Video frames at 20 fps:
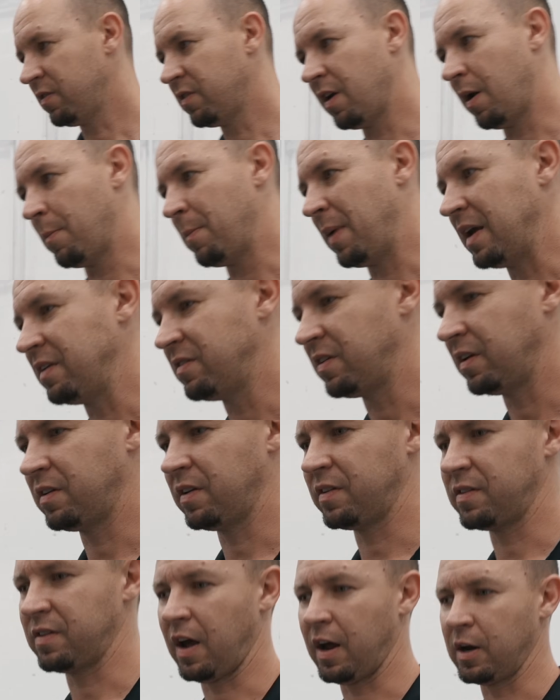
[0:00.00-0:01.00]
an amazing
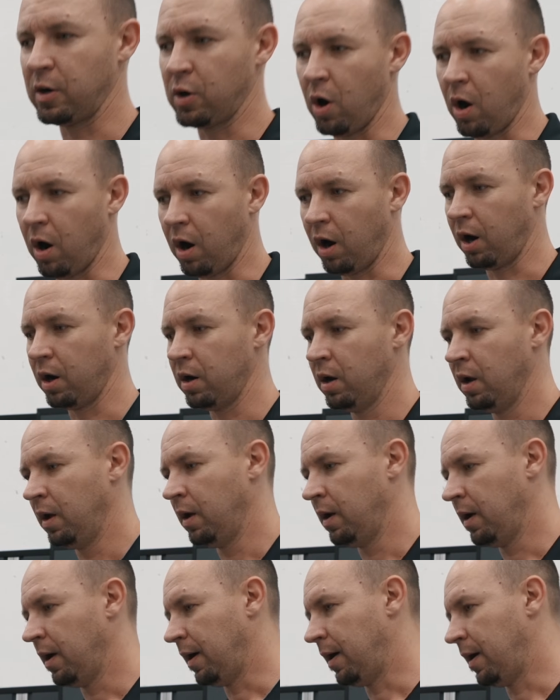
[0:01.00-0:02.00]
design car.
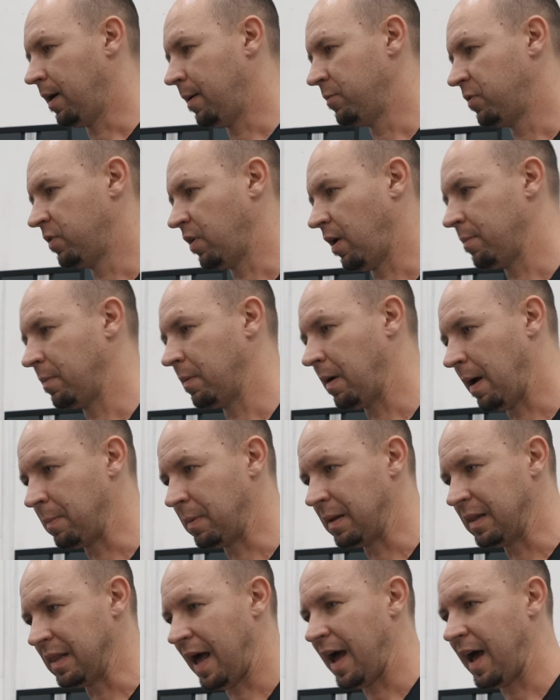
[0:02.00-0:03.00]
So
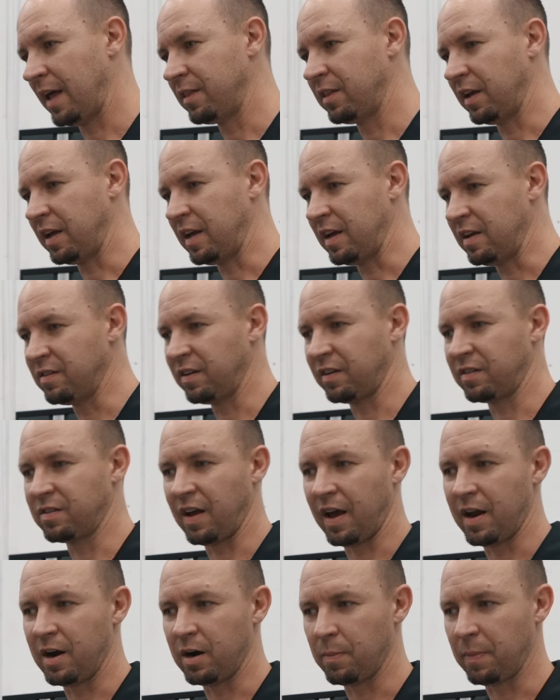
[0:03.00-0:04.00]
I'm glad that he's
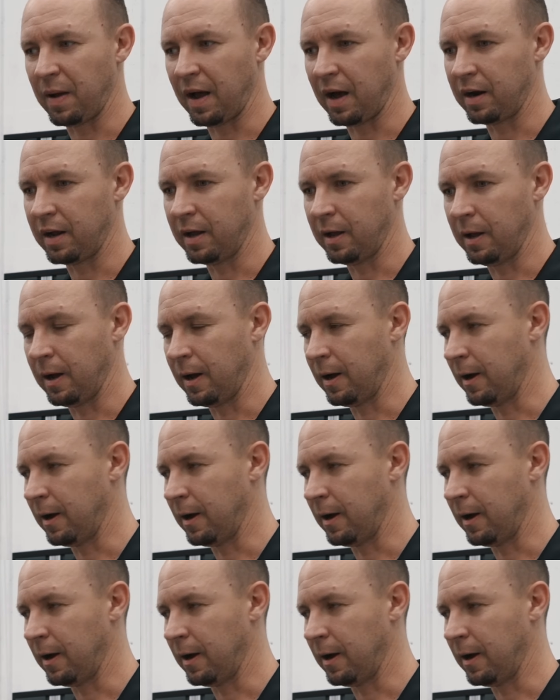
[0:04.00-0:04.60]
excited about it.